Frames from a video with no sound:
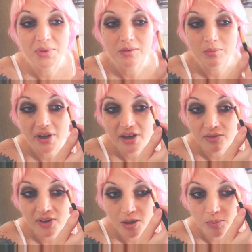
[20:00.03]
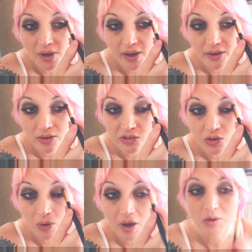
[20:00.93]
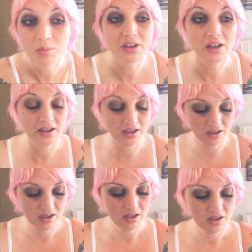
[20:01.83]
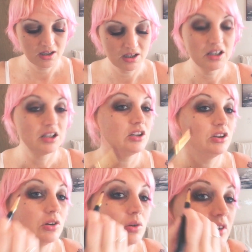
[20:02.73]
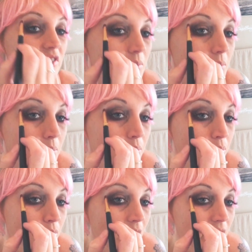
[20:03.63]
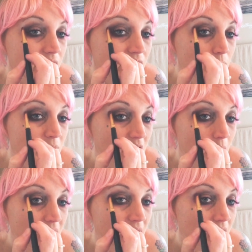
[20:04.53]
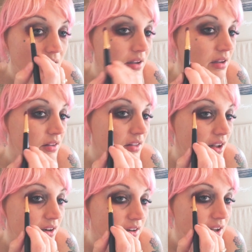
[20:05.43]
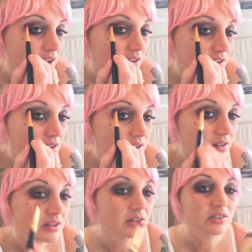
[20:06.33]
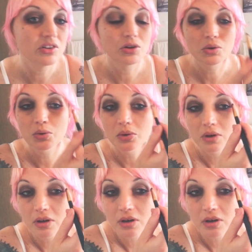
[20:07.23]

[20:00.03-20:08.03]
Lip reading: bitten by a vampire, so I would be like, you know, in the process of becoming the undead. So